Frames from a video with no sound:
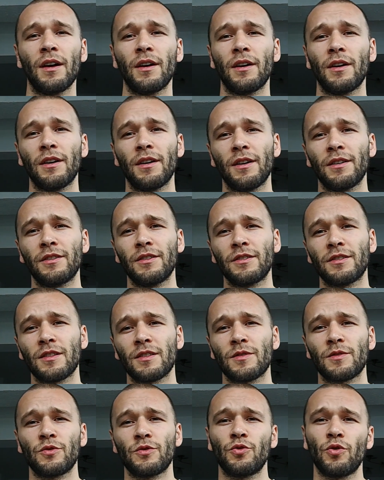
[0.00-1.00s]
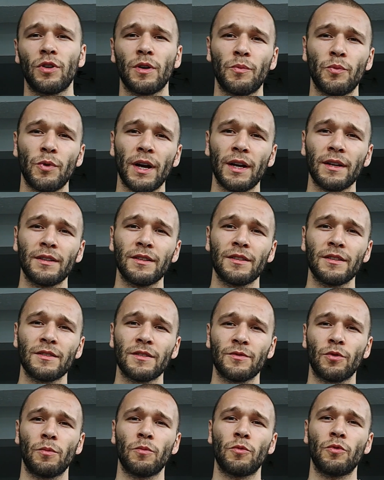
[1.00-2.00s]
this is yoga practice
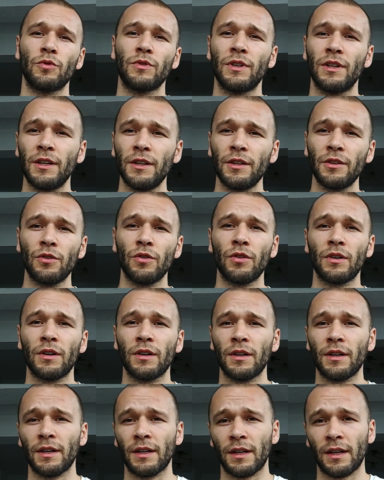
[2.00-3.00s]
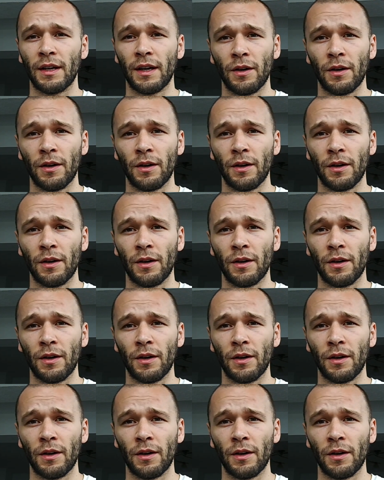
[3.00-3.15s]
from Kundalini yoga, and